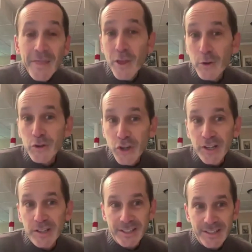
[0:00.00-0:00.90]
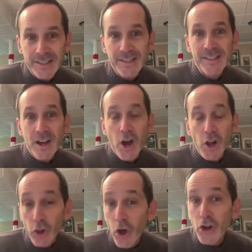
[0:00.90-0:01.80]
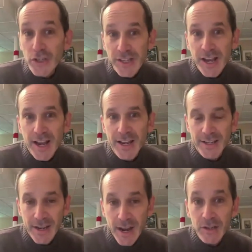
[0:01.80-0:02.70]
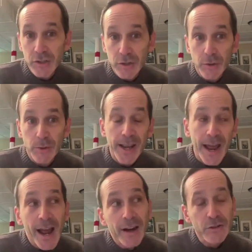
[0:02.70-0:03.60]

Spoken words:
And those jails exist alongside and next to and